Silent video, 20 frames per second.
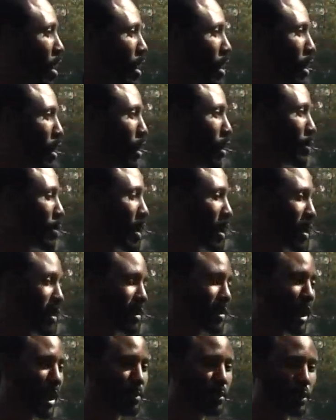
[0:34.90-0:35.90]
Um,
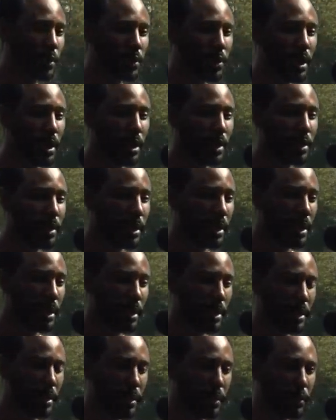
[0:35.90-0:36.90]
as time goes on,
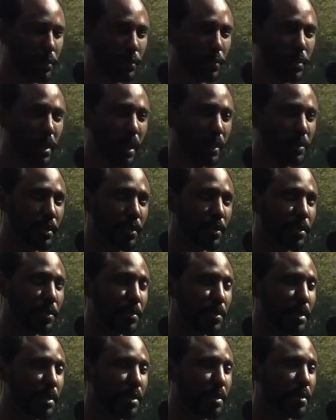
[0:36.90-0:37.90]

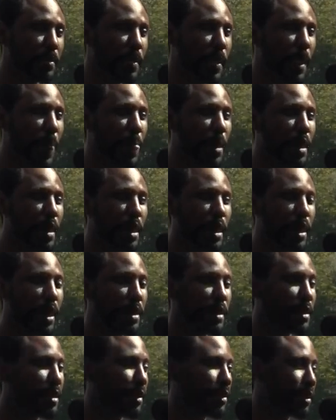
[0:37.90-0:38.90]
2003,
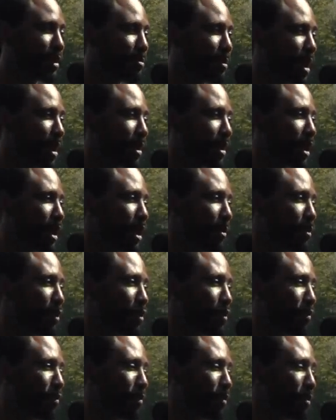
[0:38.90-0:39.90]
another cousin of mine came
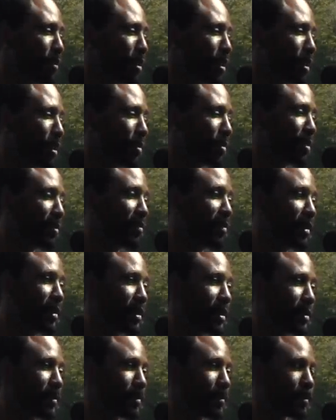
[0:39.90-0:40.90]
over um, a
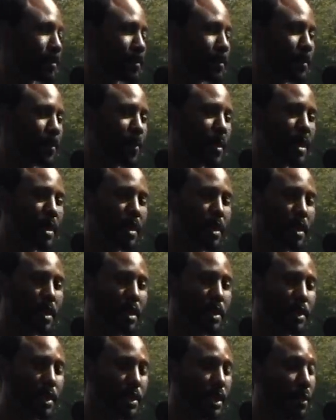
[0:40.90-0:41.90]
visit
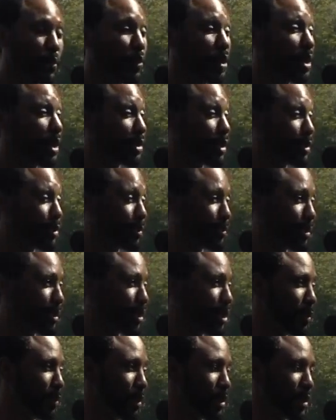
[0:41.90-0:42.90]
and she started witnessing to me.
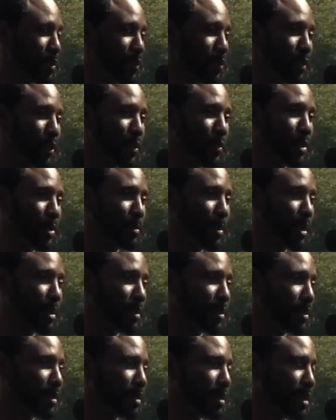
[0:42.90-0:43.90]
She was here for three
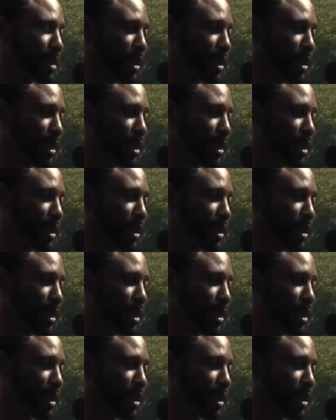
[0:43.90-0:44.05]
months.